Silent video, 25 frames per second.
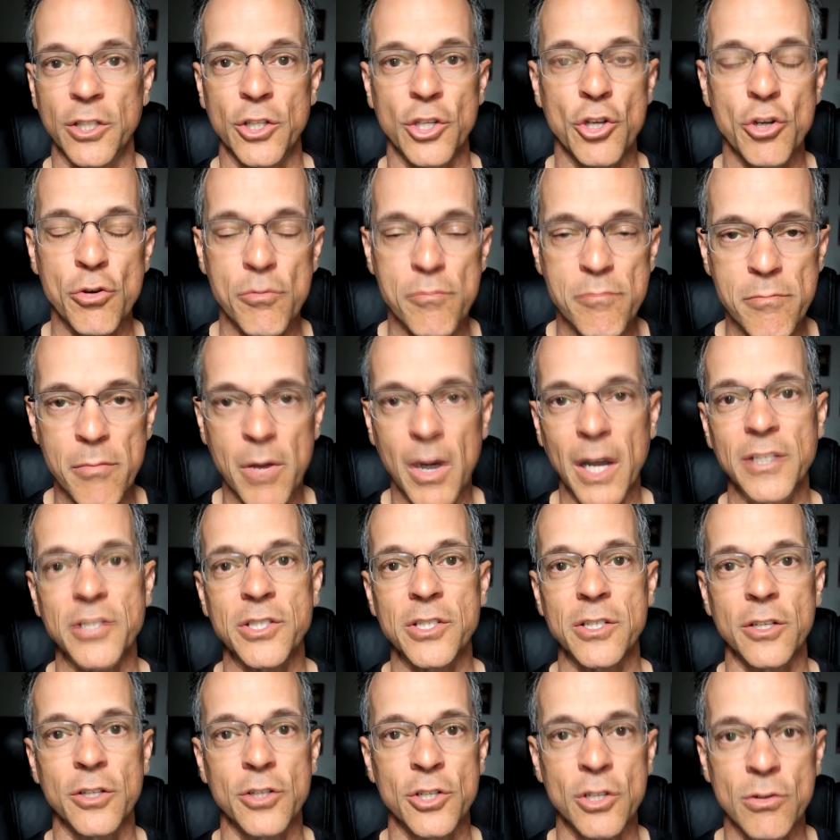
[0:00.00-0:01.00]
You
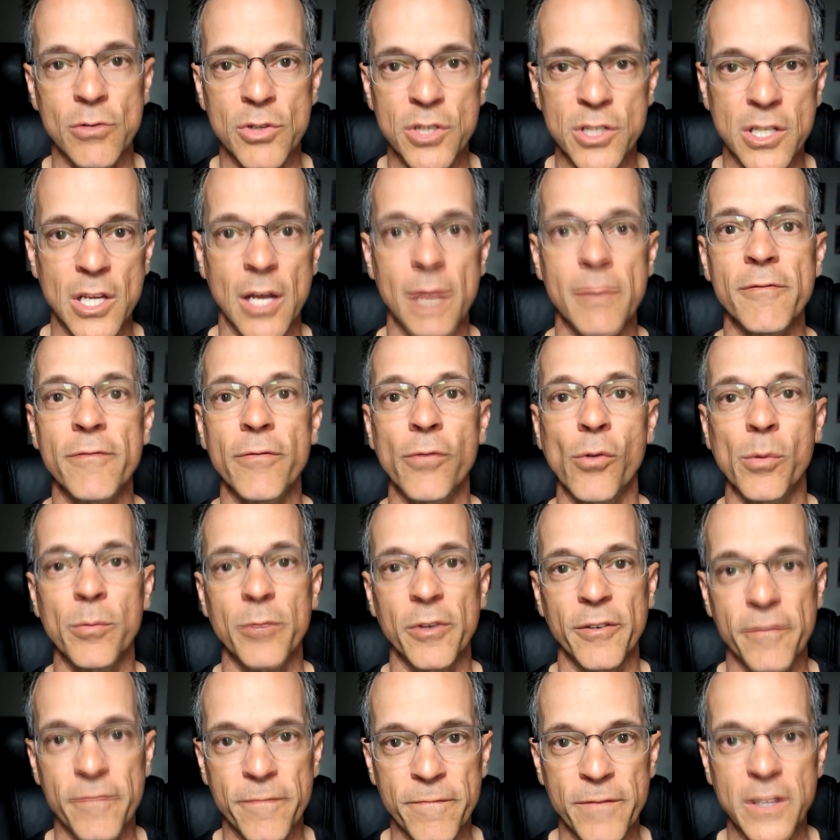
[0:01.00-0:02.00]
must do some form
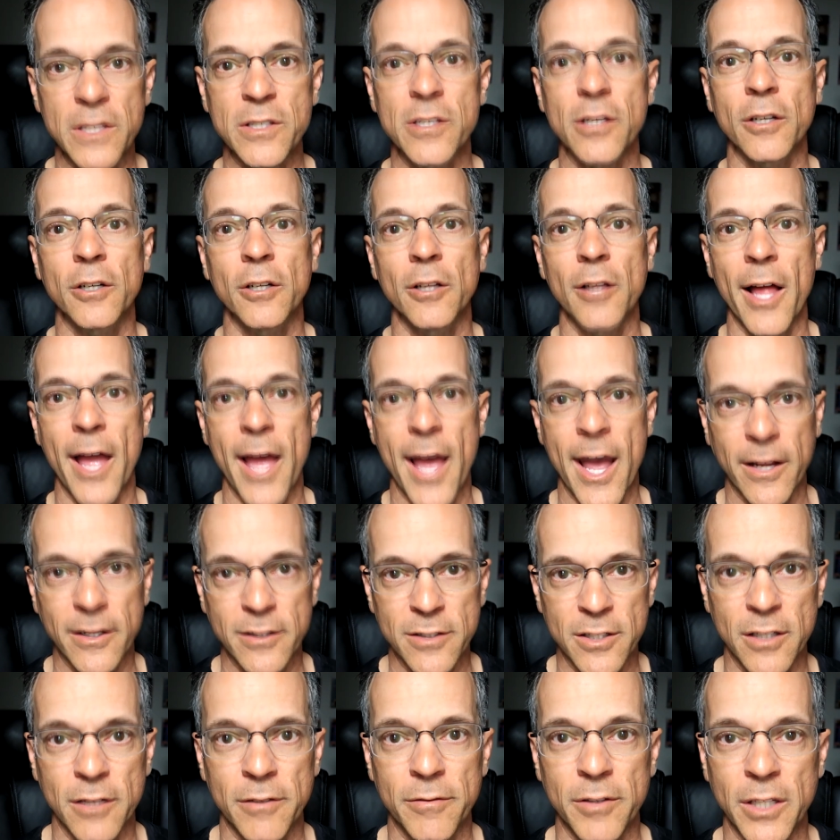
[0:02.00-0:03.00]
of physical
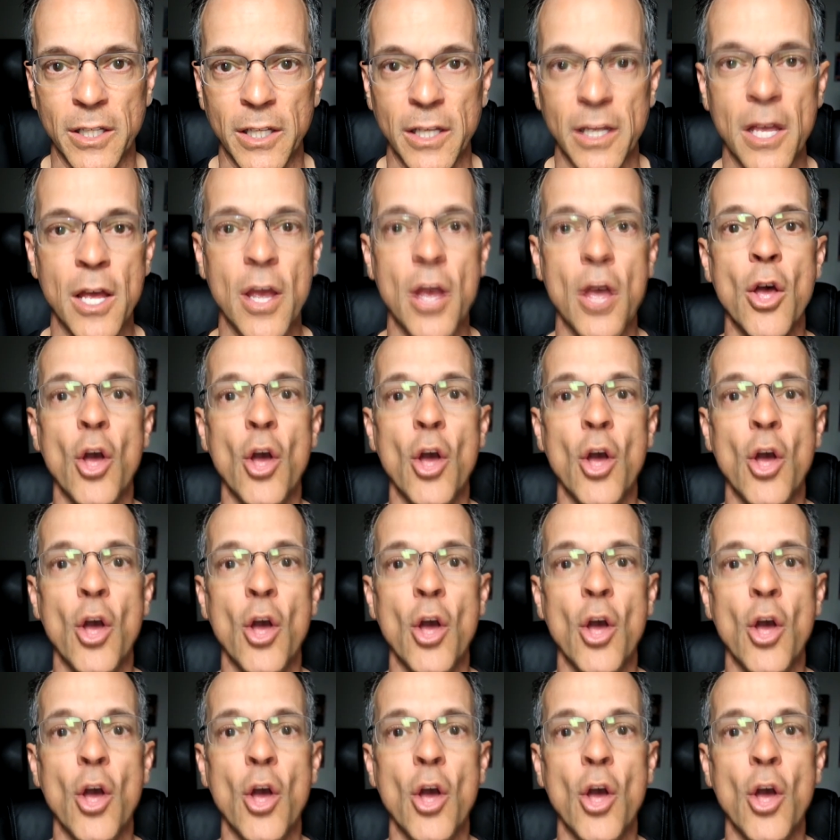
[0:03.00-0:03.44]
activity.